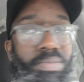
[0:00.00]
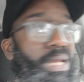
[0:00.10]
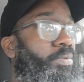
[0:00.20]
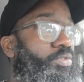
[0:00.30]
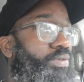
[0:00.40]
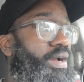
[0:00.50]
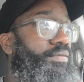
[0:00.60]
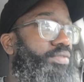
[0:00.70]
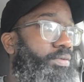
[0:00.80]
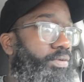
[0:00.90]
People
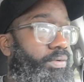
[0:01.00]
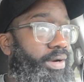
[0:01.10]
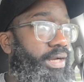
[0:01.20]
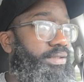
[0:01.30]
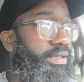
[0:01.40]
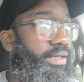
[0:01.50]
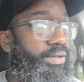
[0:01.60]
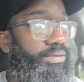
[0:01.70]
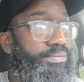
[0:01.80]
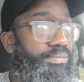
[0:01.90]
drive so crazy
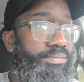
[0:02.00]
now.